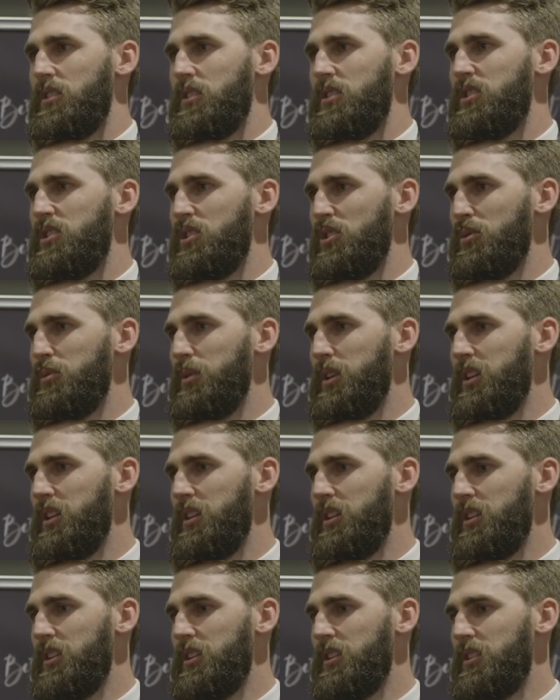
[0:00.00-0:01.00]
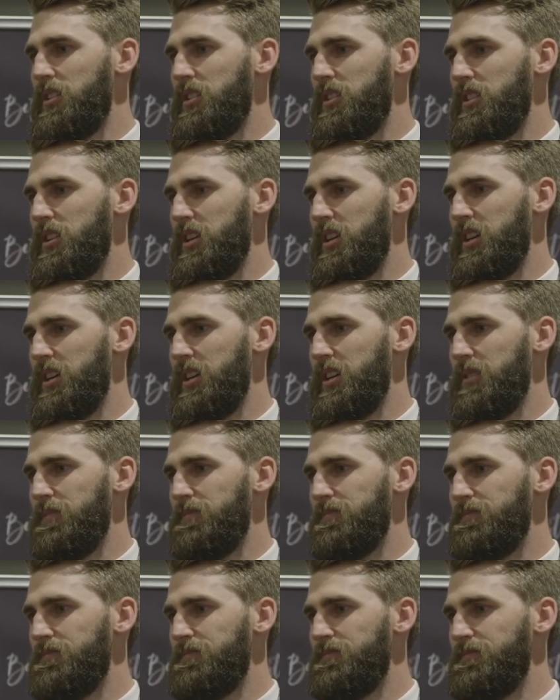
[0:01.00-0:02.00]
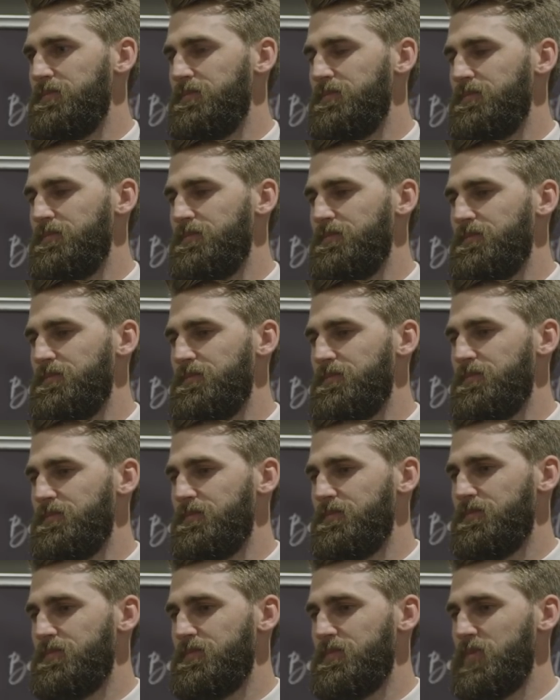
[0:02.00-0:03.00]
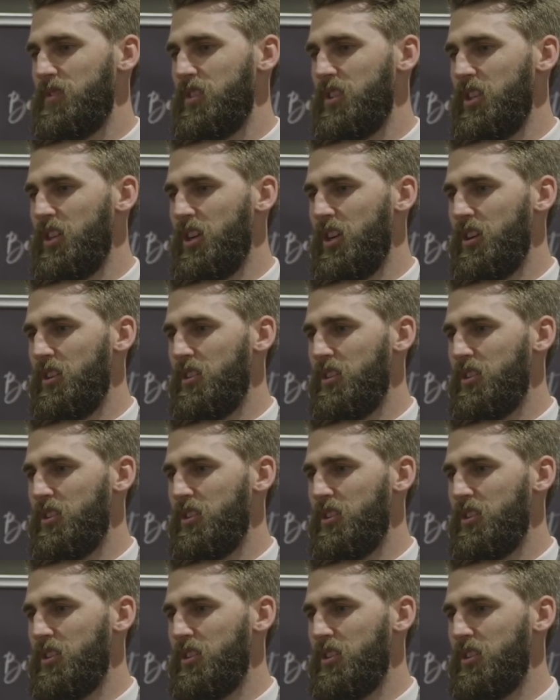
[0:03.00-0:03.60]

still be, um, you know,